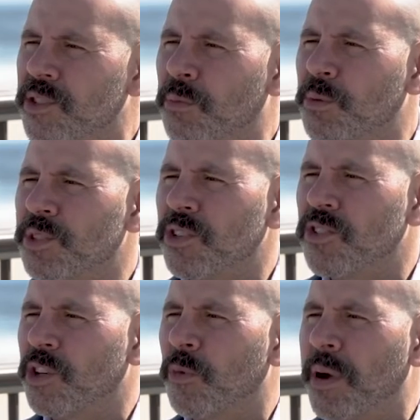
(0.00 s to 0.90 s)
someone was a
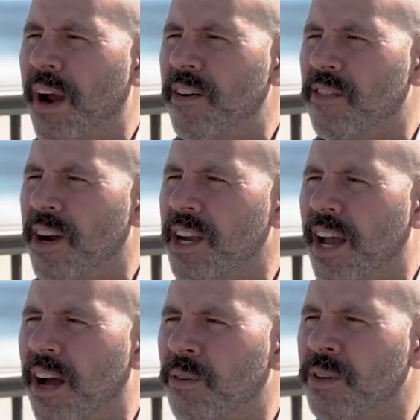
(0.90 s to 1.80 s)
single parent right
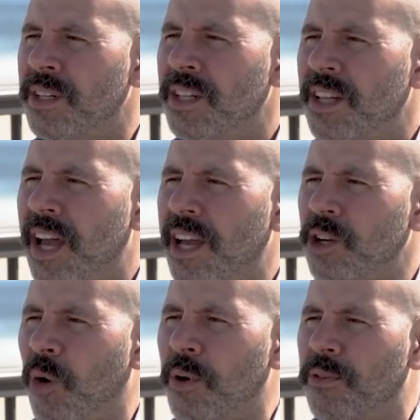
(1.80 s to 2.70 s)
now and
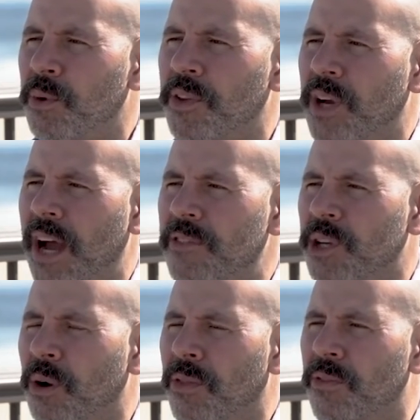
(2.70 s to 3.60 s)
going through what they have to
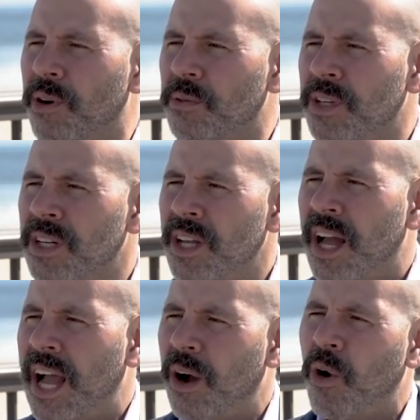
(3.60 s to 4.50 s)
go through,
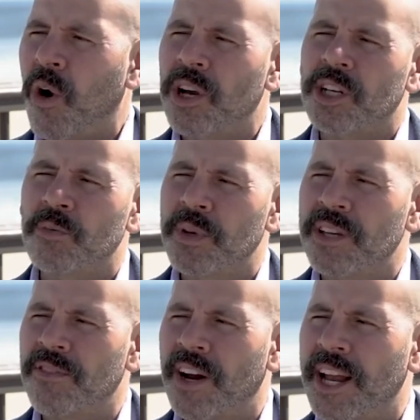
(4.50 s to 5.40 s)
how hard it could be
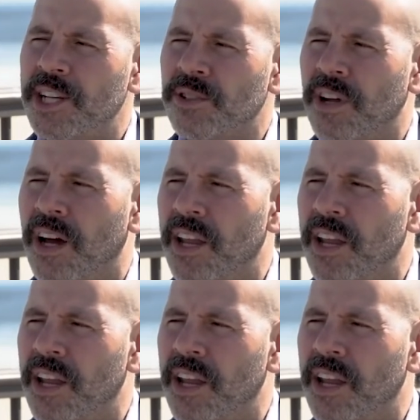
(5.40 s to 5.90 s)
financially on